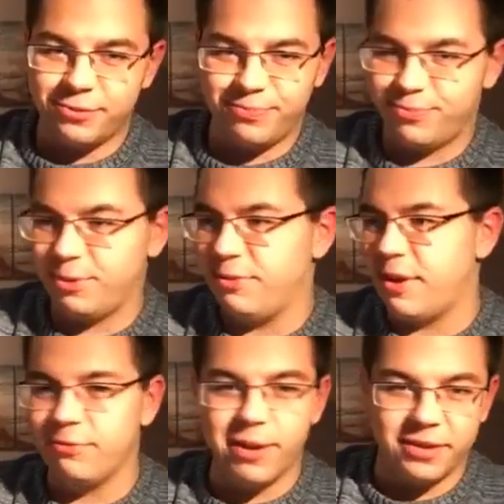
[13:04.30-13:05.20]

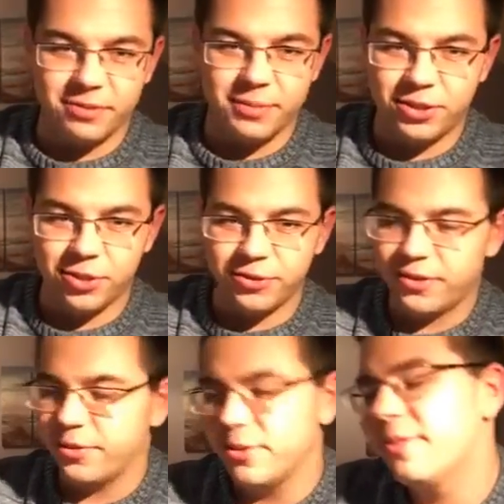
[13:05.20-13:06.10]
25 tracks on my show,
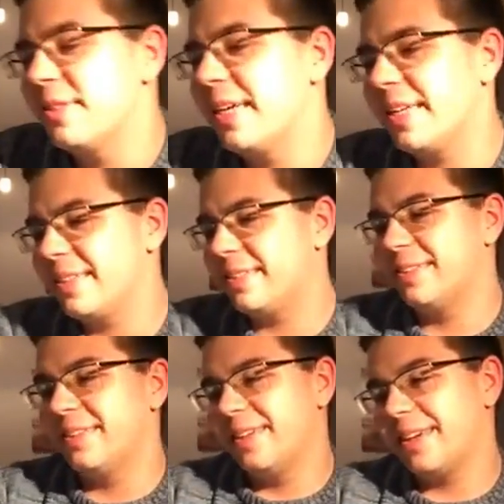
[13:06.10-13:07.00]
so like
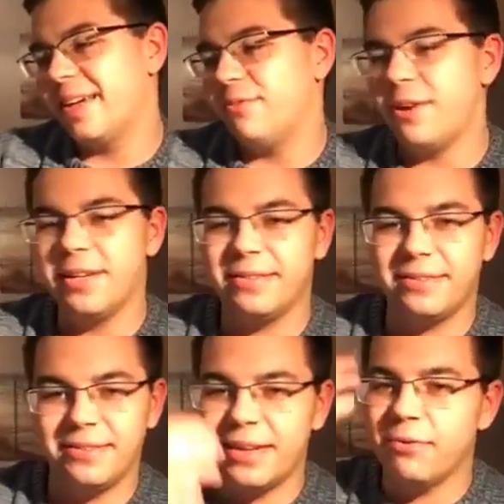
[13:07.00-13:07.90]
can't write
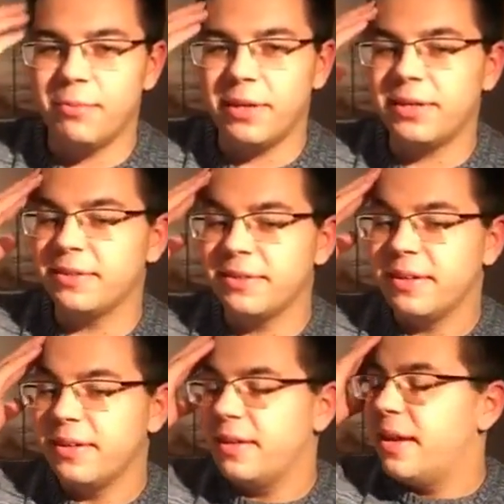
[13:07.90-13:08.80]
everybody.
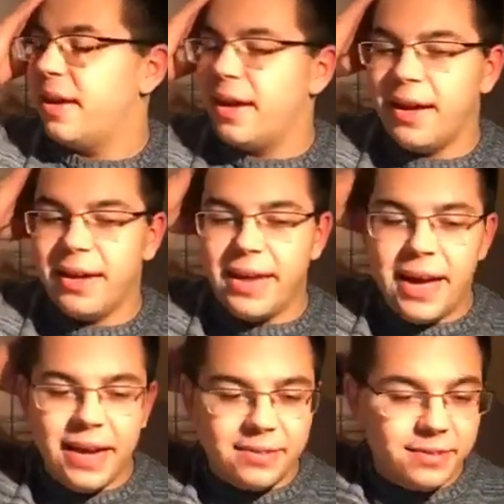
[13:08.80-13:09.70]

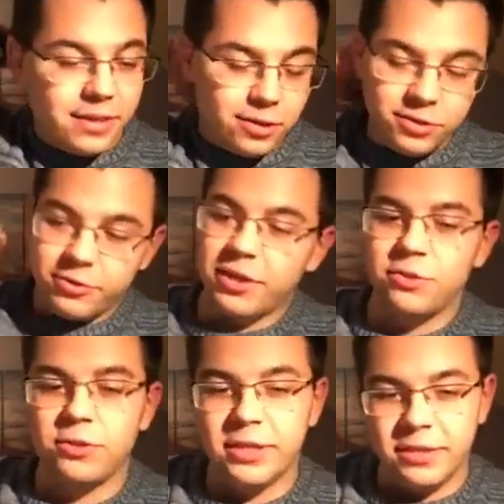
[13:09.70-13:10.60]
Hey Sakos, great to
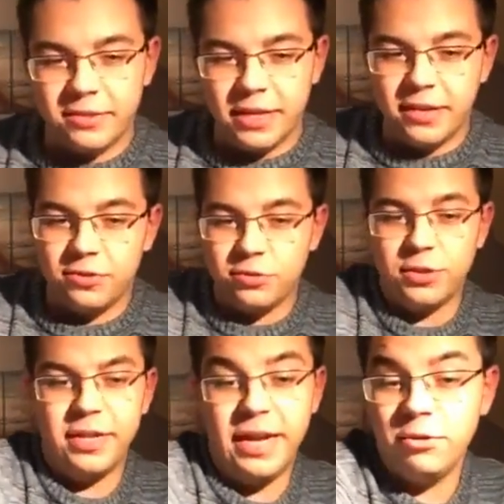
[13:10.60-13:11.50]
tune in. This is also
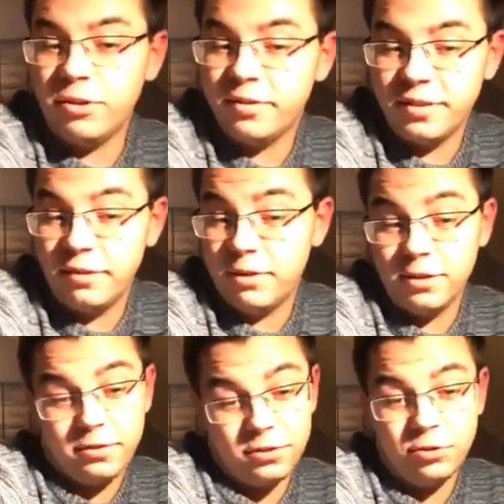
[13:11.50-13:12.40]
Leandro da Silva. This
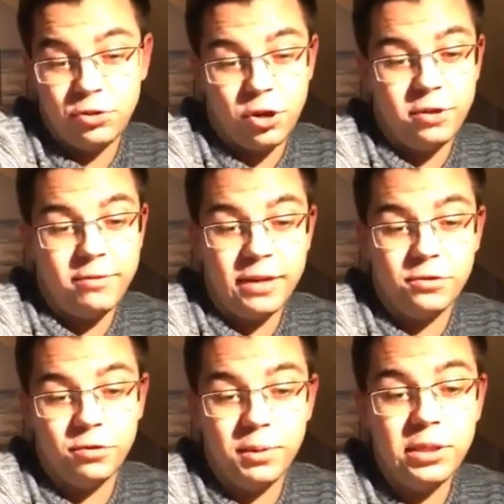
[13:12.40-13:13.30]
is a huge honor. Thank you
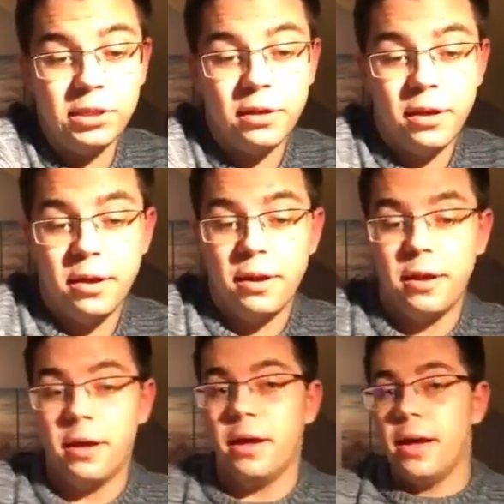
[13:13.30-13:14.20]
so much.
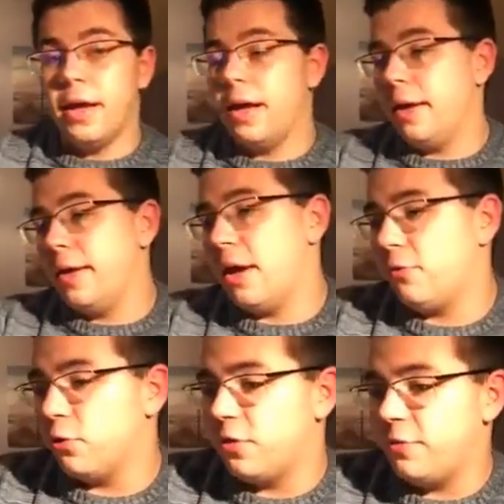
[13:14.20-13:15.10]
Of
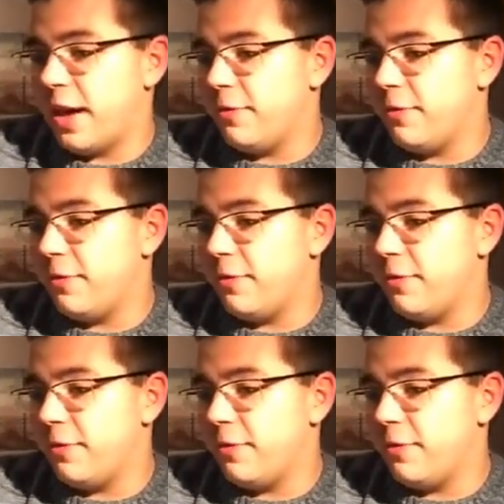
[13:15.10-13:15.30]
course, if you're